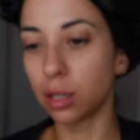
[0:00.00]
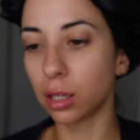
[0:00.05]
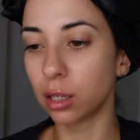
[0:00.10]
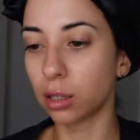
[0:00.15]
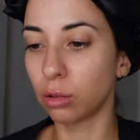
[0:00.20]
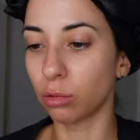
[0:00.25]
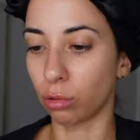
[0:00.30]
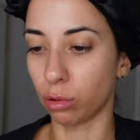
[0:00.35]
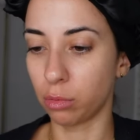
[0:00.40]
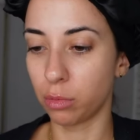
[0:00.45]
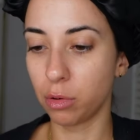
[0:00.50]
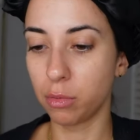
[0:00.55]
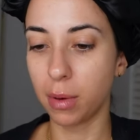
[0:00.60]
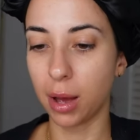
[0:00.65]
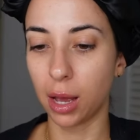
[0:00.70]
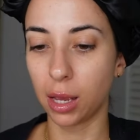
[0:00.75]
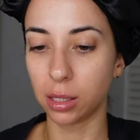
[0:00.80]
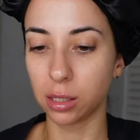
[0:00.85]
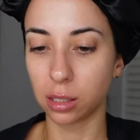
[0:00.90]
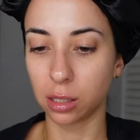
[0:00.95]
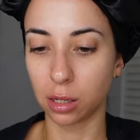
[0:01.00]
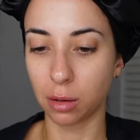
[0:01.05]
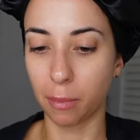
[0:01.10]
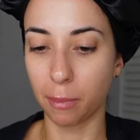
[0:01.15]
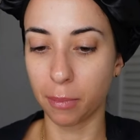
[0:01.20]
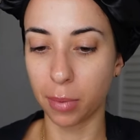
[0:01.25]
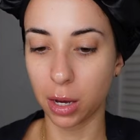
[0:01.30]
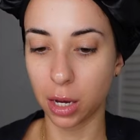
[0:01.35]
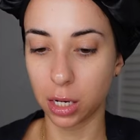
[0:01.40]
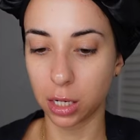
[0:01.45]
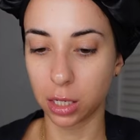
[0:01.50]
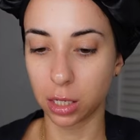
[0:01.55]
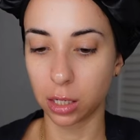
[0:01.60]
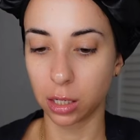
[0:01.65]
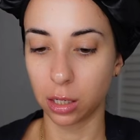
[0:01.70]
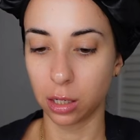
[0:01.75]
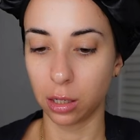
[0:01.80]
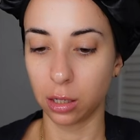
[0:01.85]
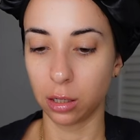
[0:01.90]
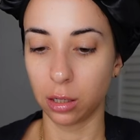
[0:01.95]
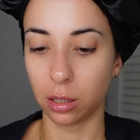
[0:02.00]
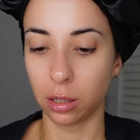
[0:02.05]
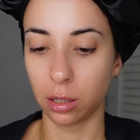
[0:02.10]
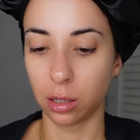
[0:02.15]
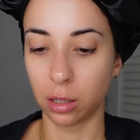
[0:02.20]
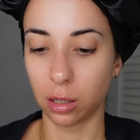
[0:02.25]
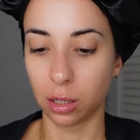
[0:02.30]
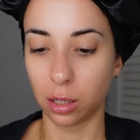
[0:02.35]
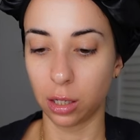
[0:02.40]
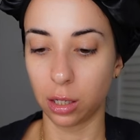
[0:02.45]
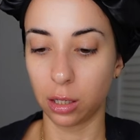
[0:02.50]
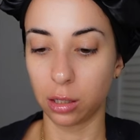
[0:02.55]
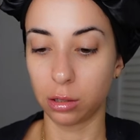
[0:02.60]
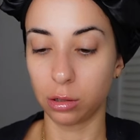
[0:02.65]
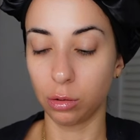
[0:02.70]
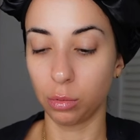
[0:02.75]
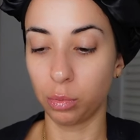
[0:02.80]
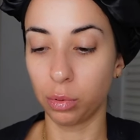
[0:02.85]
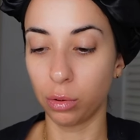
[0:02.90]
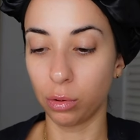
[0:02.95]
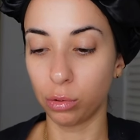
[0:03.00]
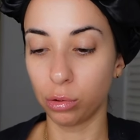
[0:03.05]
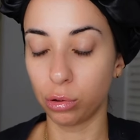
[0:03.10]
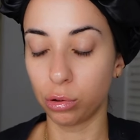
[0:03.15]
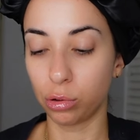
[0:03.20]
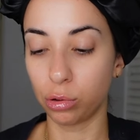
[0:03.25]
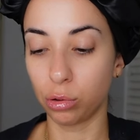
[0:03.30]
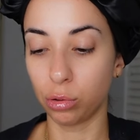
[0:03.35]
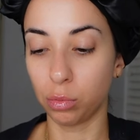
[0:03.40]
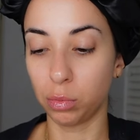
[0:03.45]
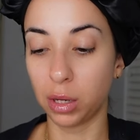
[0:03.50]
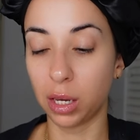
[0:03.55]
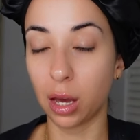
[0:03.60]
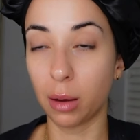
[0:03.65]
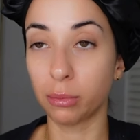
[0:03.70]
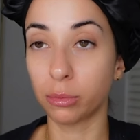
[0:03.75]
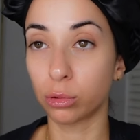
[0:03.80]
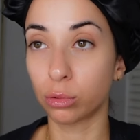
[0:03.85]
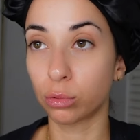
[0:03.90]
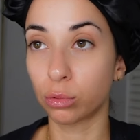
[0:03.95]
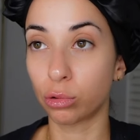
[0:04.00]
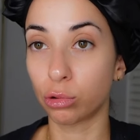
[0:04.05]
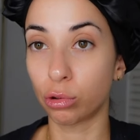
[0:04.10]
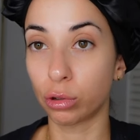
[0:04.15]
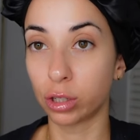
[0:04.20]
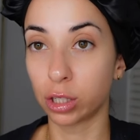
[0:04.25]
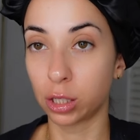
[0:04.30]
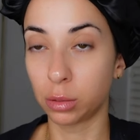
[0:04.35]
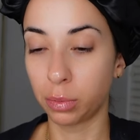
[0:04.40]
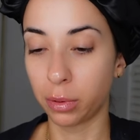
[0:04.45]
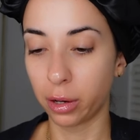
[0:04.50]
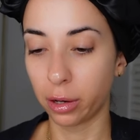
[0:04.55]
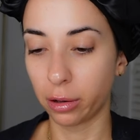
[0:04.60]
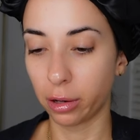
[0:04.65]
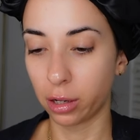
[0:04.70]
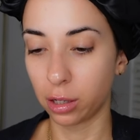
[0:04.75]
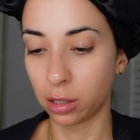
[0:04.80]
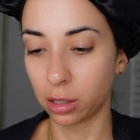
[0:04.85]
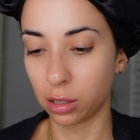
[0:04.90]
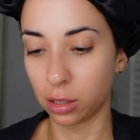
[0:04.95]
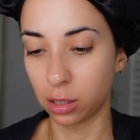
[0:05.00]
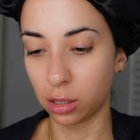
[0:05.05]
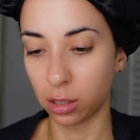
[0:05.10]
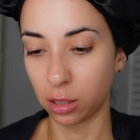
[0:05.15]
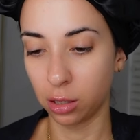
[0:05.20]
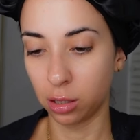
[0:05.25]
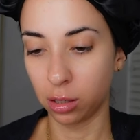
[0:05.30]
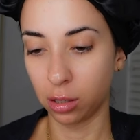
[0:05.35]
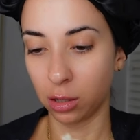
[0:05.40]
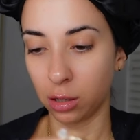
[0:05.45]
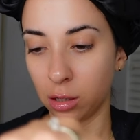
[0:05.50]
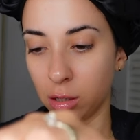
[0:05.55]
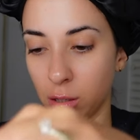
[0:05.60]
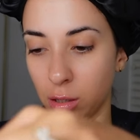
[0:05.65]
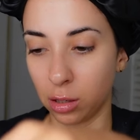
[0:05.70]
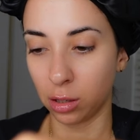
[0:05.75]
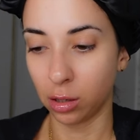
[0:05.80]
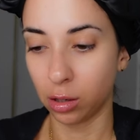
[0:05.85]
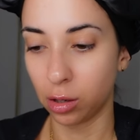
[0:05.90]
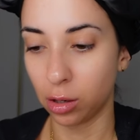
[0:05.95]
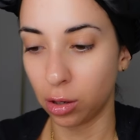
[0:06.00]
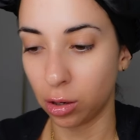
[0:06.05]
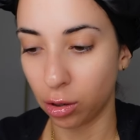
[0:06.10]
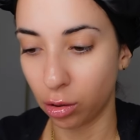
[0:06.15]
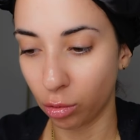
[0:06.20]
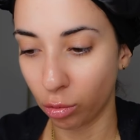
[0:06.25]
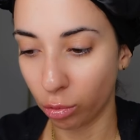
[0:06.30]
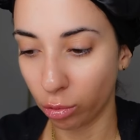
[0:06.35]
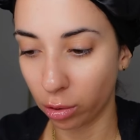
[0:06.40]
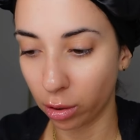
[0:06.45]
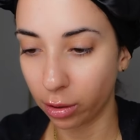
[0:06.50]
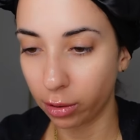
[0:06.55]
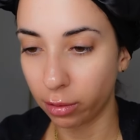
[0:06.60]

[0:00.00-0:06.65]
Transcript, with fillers: like a normal mask, but it's supposed to become transparent or